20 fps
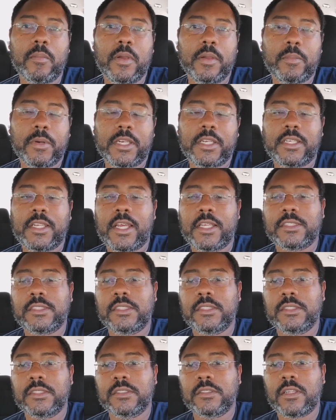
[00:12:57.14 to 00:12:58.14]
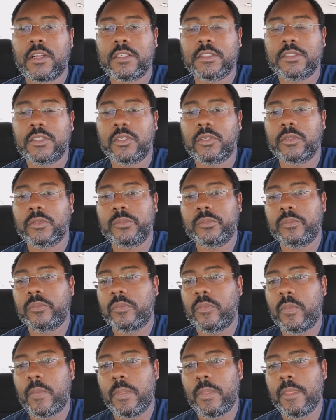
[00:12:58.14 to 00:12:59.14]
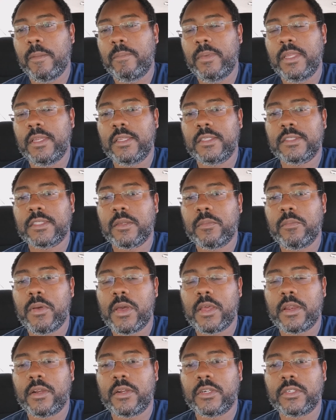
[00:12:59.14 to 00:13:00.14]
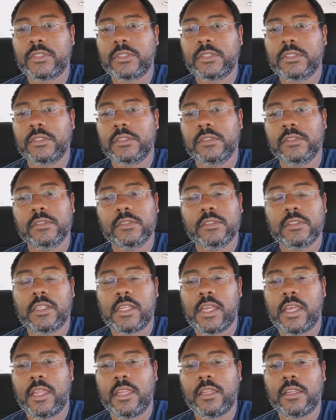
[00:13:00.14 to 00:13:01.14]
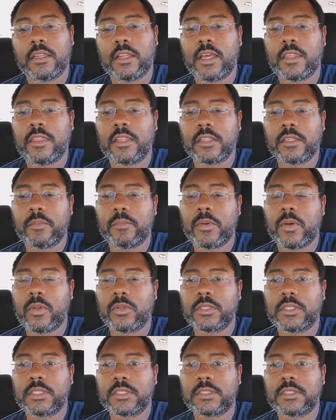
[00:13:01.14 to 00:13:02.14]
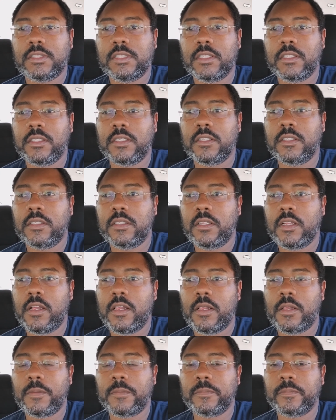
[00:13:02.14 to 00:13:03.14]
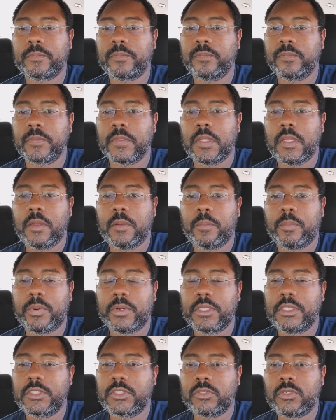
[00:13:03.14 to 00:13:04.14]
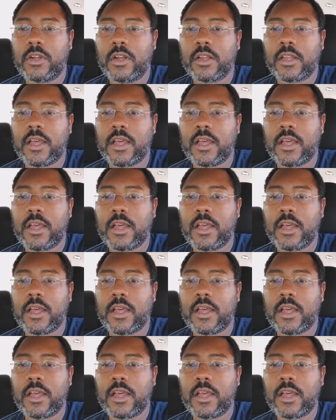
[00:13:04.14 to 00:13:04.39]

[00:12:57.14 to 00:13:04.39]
but it has to also beat its competitors. And I think the Bolt is still pretty strong